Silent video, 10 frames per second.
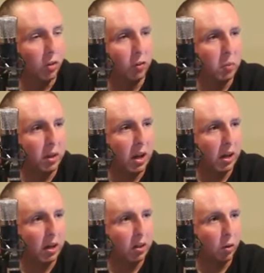You ever been
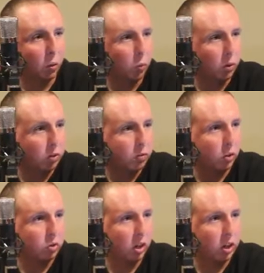out there, or when you
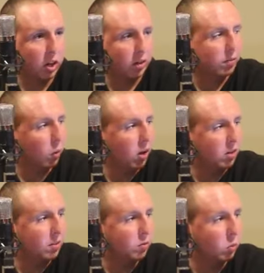first started going, felt
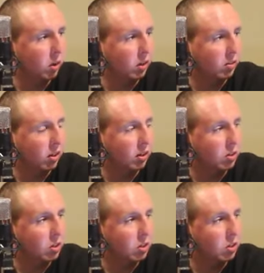uncomfortable at any stage?